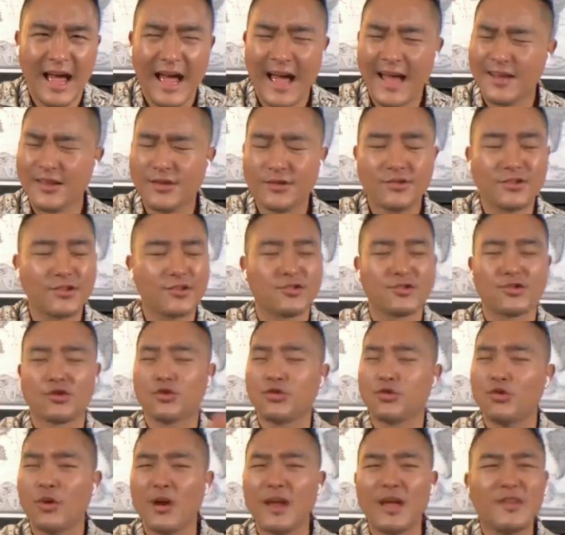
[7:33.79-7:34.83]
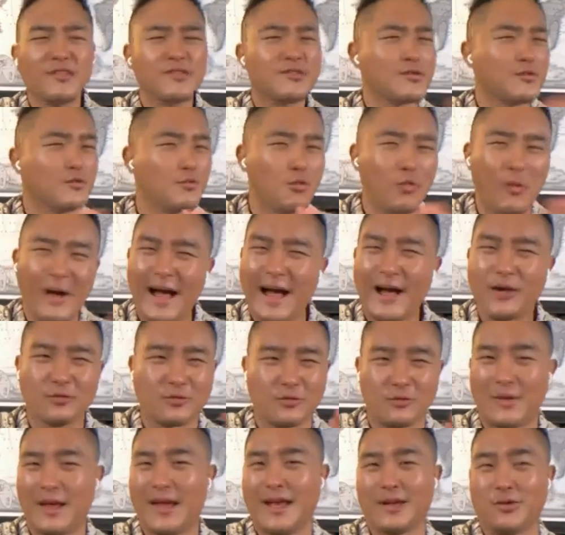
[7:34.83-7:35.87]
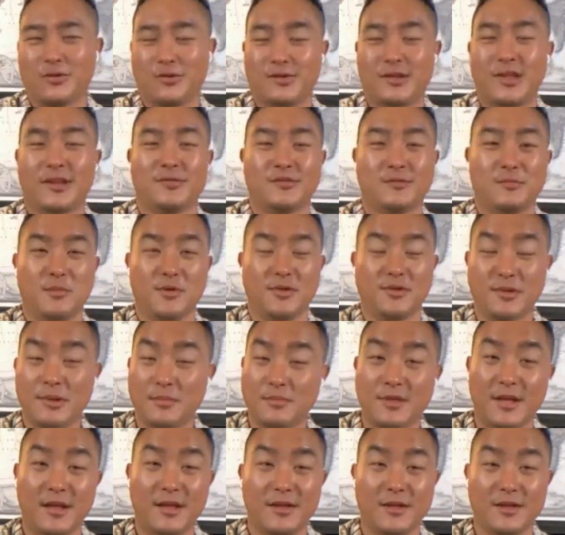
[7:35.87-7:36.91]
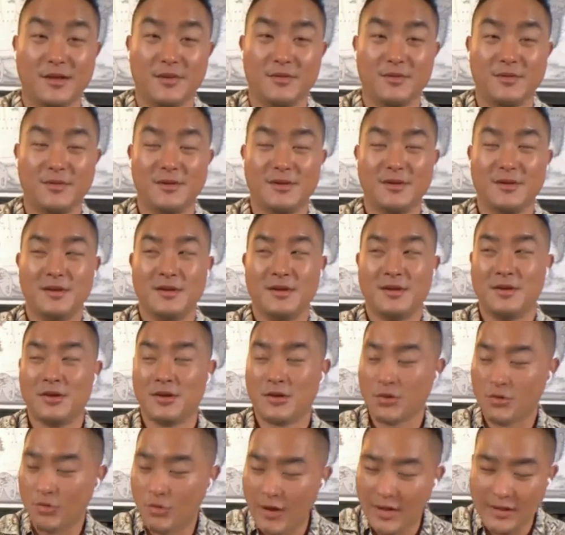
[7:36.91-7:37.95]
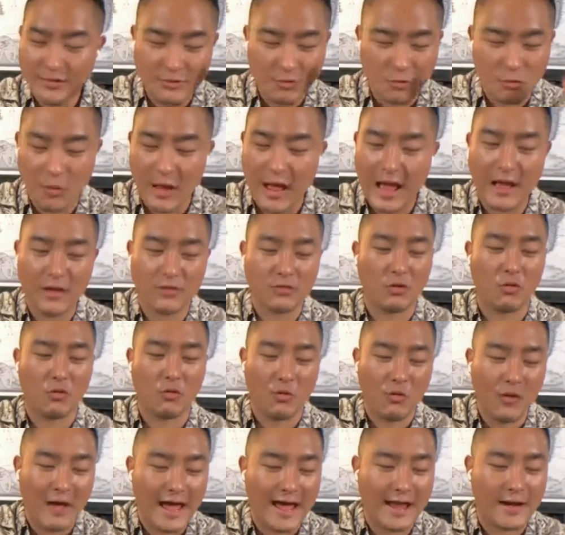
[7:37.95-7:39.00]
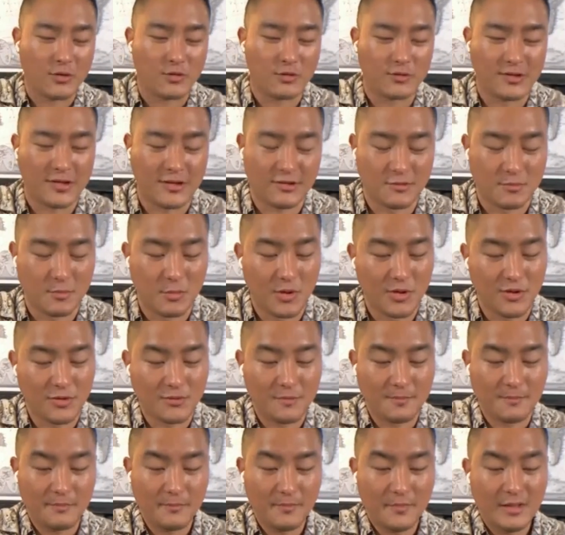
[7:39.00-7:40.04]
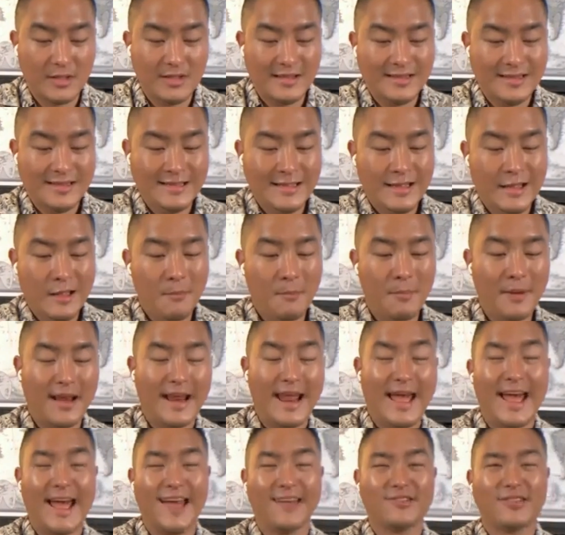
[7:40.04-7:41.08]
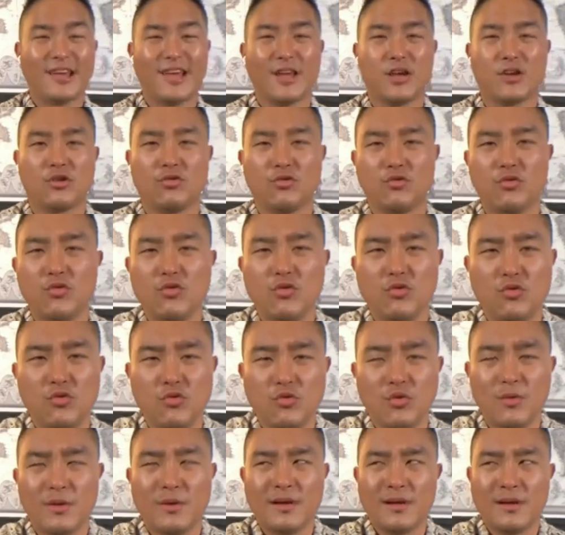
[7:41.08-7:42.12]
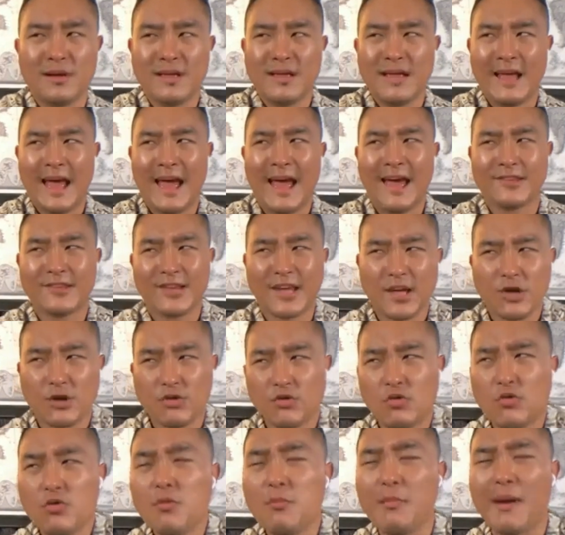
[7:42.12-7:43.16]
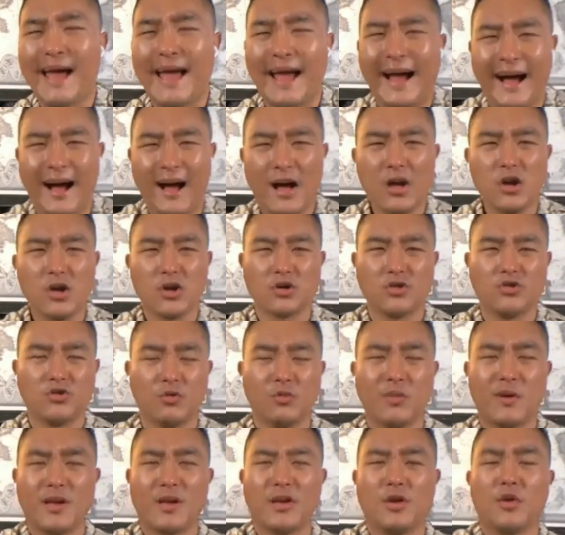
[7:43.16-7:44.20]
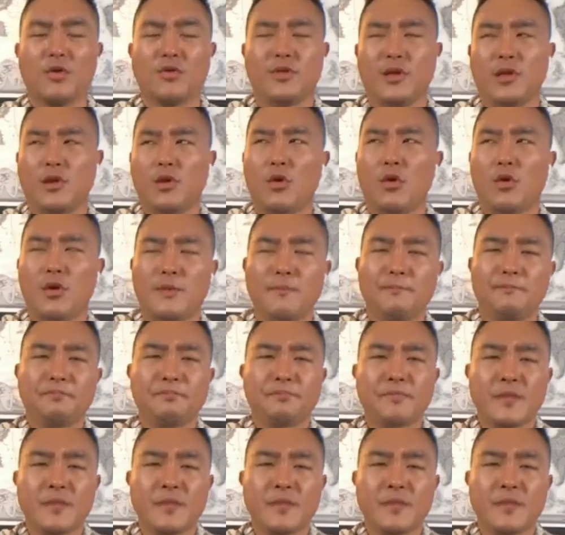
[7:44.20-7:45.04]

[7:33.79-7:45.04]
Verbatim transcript: And just these crazy, wild, radical testimonies, I'm telling you. Crazy, wild, radical testimonies. But as I grew, as I grew my hunger to want to know the Lord,